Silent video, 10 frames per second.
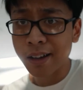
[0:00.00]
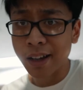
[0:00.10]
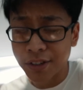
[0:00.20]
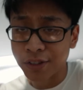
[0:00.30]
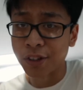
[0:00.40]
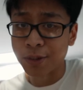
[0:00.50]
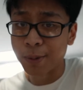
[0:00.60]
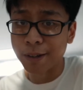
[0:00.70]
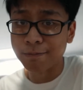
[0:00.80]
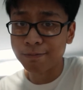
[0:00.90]
Eggs and toast,
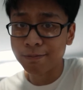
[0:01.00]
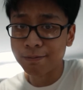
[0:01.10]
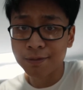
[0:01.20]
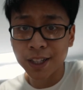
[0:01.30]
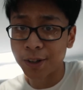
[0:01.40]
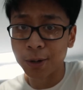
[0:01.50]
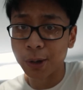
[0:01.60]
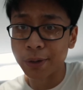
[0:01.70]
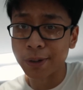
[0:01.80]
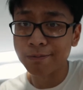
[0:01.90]
man. Can't go
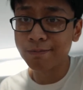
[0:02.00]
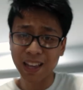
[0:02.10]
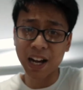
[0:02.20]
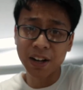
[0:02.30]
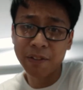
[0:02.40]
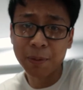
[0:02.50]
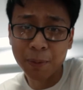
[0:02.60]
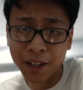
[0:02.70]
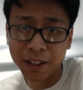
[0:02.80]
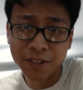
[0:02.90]
wrong with it. I don't have any
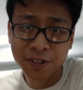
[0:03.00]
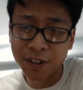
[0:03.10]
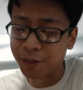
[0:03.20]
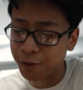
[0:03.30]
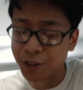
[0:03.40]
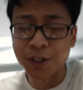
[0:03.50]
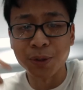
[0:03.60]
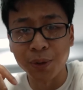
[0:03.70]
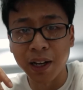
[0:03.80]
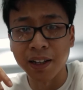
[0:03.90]
bacon, so
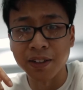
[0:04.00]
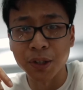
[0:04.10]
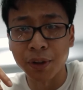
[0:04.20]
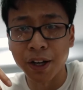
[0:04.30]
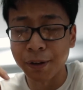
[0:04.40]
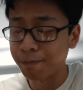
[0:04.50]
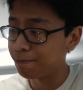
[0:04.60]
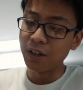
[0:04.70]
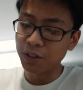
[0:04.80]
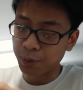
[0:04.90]
unfortunately we gotta deal without it.
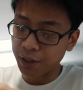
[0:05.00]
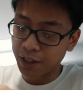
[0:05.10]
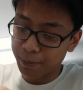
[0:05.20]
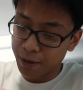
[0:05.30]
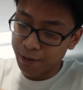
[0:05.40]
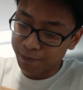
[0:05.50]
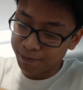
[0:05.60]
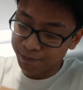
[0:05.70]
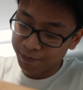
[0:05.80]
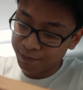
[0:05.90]
You know what's pretty lame, man?
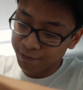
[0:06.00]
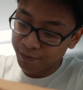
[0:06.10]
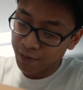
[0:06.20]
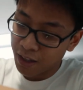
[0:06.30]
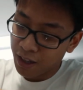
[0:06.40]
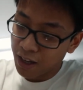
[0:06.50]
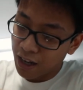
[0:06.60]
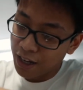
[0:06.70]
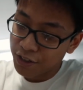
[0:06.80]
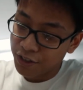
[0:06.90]

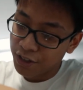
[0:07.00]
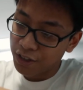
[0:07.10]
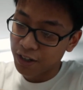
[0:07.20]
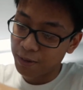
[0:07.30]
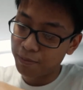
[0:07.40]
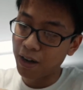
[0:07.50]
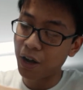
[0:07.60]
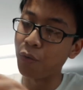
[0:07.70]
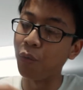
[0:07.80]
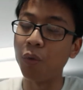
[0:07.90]
I just took
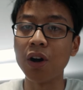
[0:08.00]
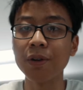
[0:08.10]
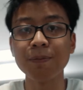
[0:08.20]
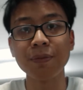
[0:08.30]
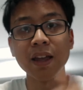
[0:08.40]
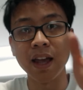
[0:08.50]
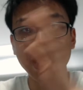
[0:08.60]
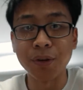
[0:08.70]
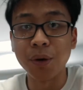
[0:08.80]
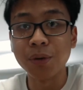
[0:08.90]
my one
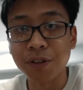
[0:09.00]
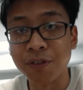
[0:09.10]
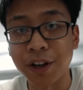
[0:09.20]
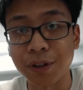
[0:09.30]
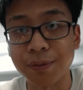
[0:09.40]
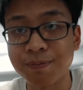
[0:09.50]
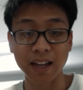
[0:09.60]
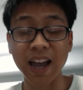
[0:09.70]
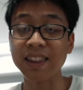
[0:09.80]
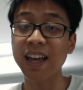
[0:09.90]
and only final.
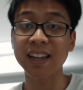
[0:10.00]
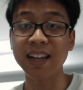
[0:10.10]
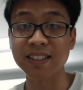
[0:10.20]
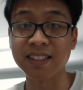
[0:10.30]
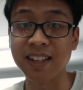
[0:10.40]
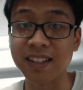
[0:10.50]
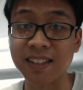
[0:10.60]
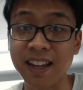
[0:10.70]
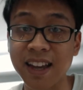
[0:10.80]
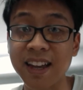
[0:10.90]
And that class decided to
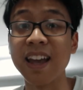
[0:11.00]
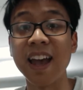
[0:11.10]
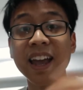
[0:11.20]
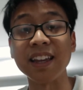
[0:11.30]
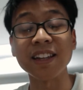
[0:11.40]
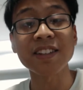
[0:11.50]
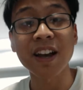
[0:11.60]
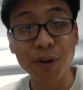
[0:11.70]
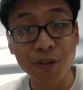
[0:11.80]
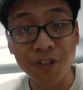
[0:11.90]
say, hey, let's
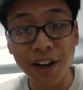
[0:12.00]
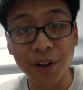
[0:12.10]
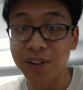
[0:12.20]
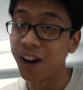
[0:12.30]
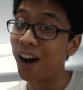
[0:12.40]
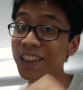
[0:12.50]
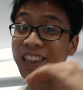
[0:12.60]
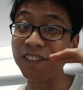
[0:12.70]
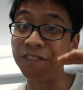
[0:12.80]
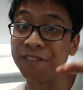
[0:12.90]
have our final
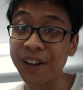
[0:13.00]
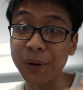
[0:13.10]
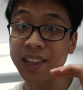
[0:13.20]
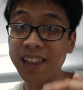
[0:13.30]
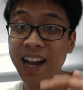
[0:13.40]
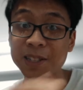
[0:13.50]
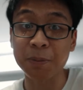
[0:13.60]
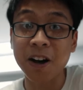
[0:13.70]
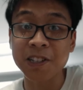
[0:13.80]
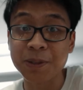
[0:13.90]
on the very
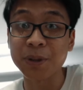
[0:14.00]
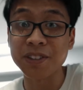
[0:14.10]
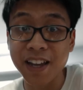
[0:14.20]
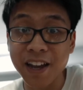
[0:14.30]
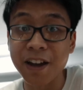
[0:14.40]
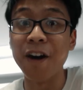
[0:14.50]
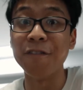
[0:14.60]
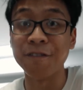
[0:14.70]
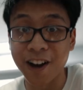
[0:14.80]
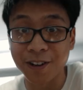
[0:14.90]
last possible day
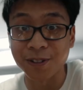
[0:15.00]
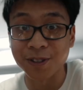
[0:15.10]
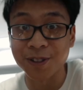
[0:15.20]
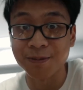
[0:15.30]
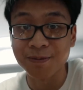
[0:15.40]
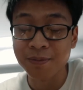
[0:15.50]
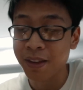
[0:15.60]
of finals.